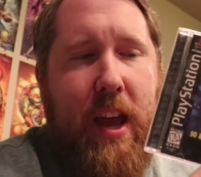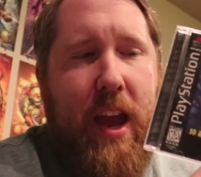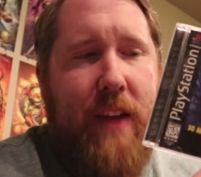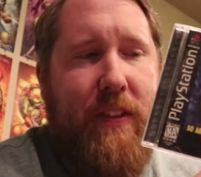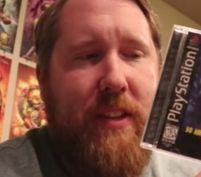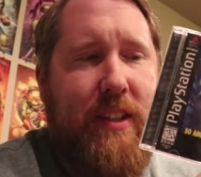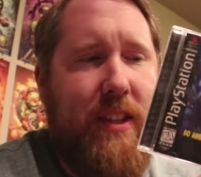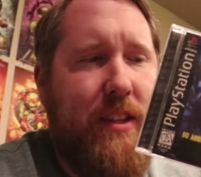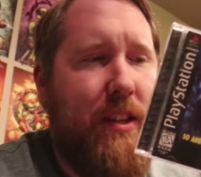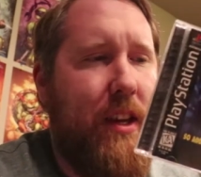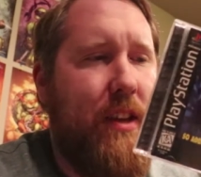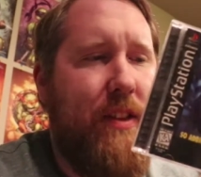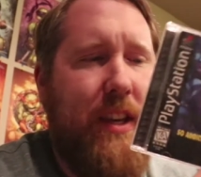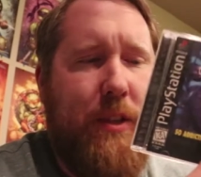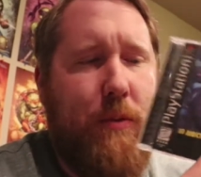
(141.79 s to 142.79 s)
And this
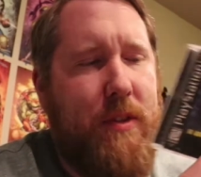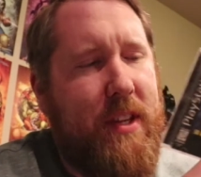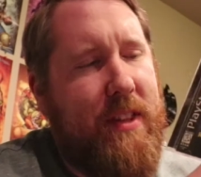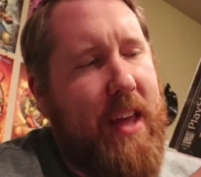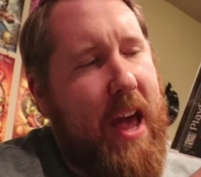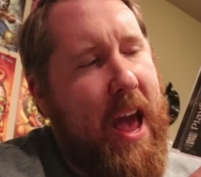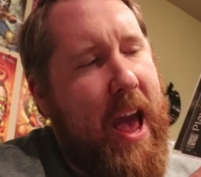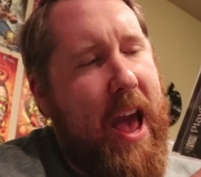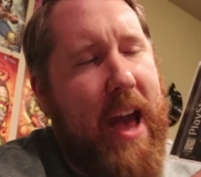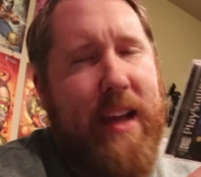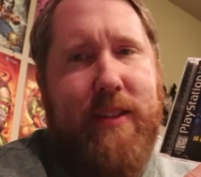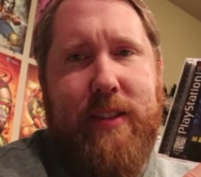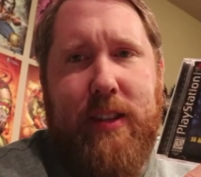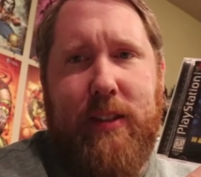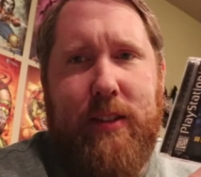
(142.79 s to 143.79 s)
was in the
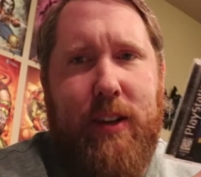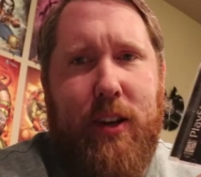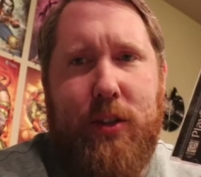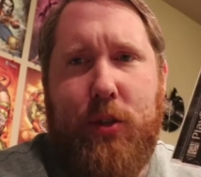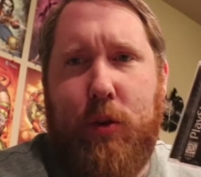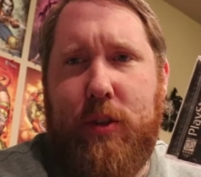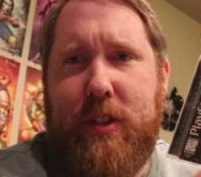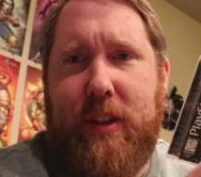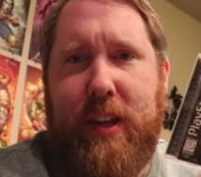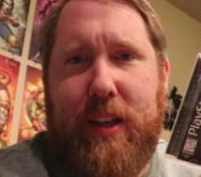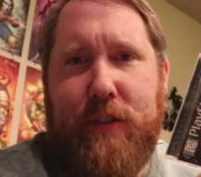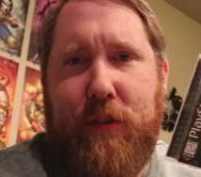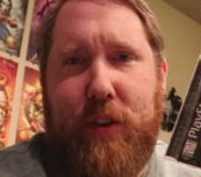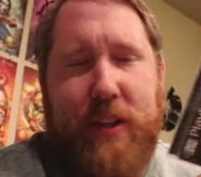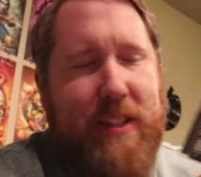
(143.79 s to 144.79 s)
ads and all sorts of
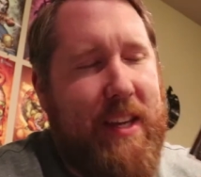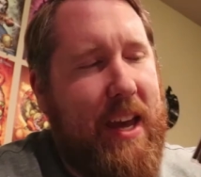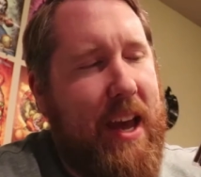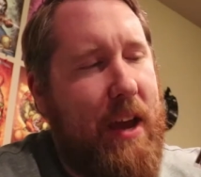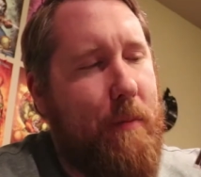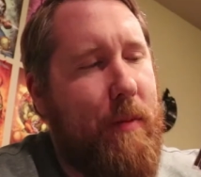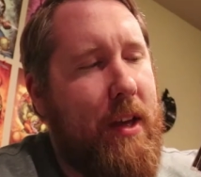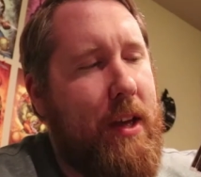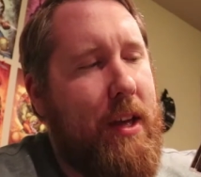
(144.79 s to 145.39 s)
things for this game.